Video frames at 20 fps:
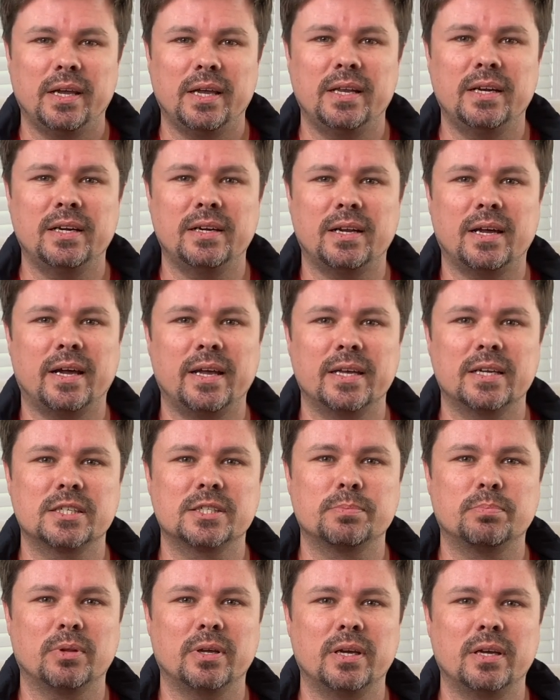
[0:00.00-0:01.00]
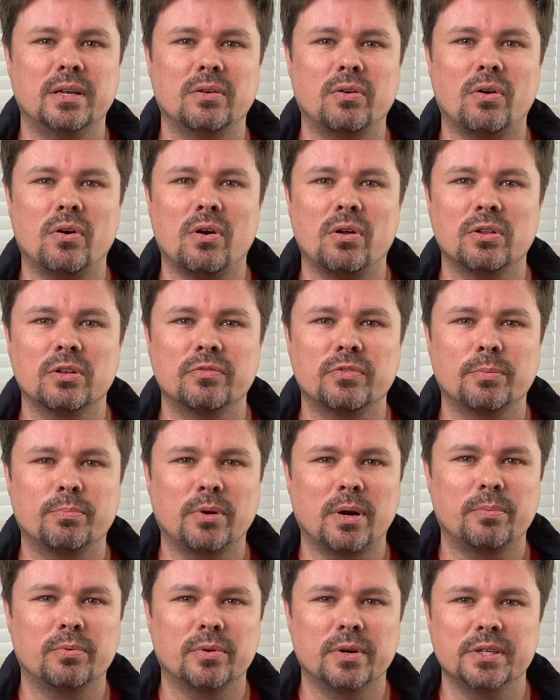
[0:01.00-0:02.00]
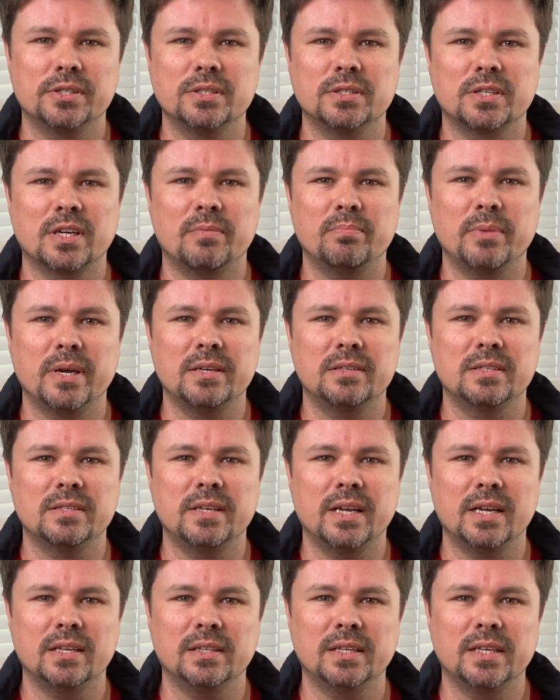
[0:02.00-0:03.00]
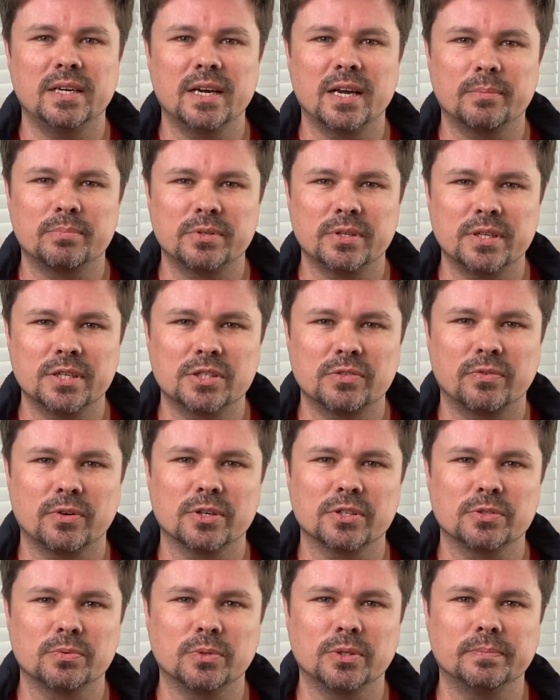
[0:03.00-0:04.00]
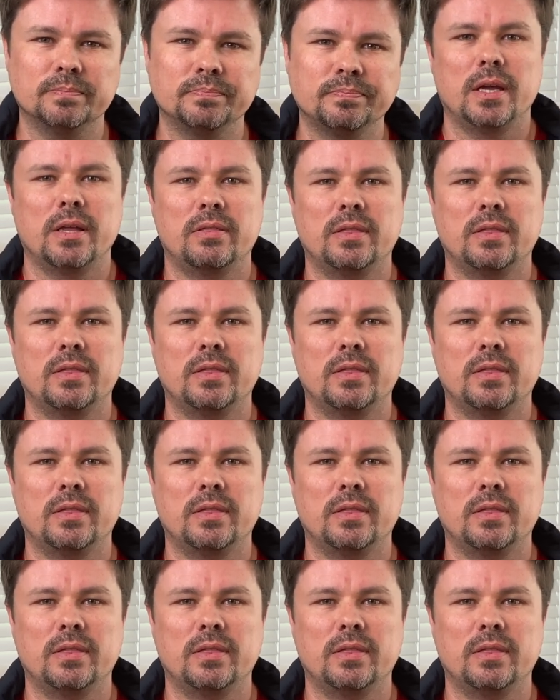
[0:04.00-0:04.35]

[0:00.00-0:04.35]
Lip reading: in it I explain all of the preparations I've made to date leading up to this first one.